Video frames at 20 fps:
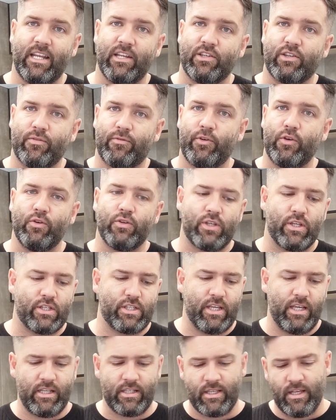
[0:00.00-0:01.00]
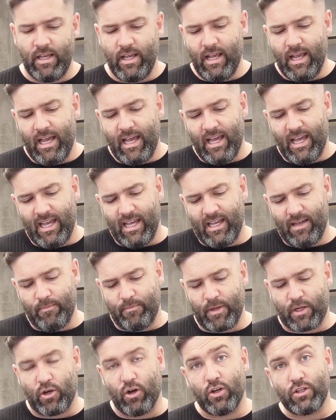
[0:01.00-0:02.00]
It diffuses it.
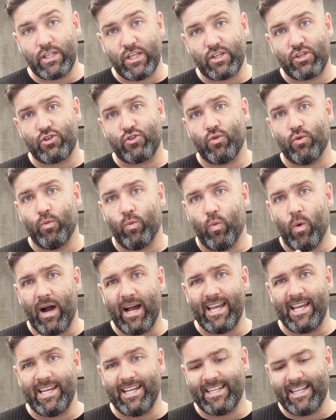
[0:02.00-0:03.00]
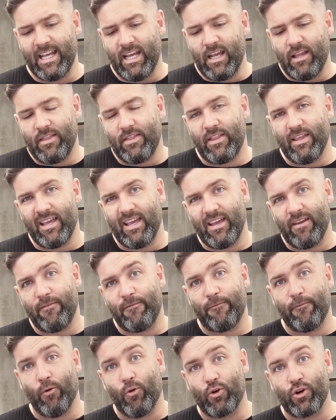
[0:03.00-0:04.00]
Because it's so wide, the
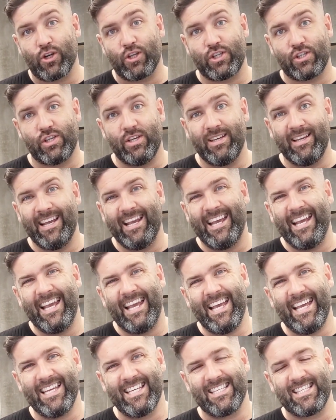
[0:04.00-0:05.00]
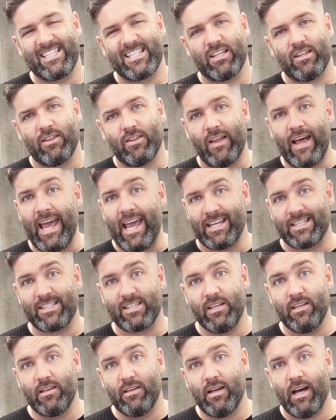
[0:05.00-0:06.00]
force is
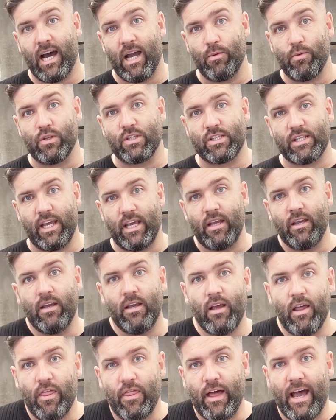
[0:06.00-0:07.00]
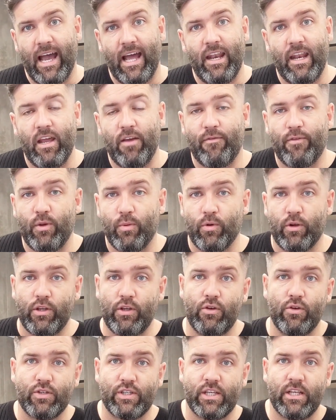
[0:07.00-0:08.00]
less, I would say, than if you were
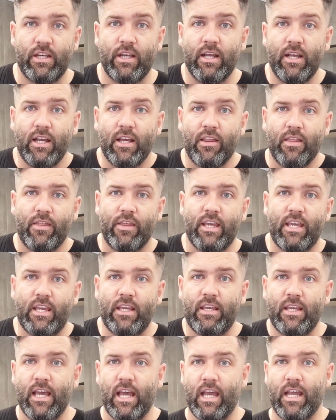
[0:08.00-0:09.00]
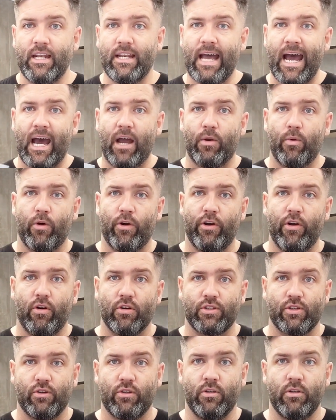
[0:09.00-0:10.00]
using the narrower
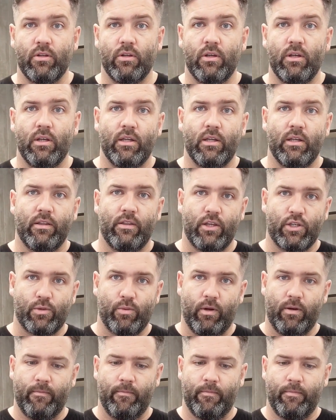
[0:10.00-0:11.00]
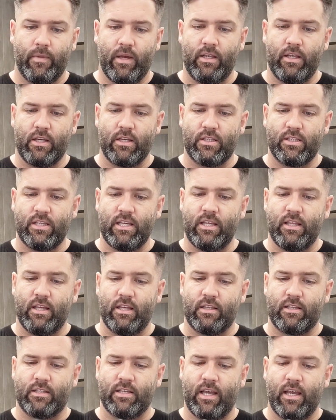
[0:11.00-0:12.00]
nozzle, this one. And you can see
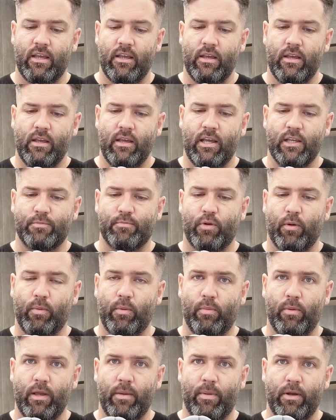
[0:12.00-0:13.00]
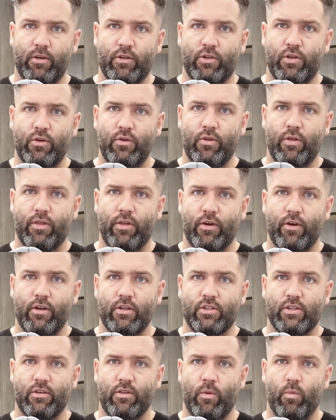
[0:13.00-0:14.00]
that it's probably about
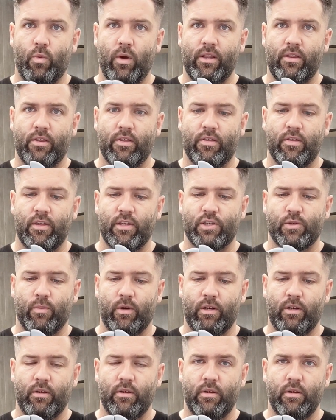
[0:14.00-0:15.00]
2/3 of the width, this one.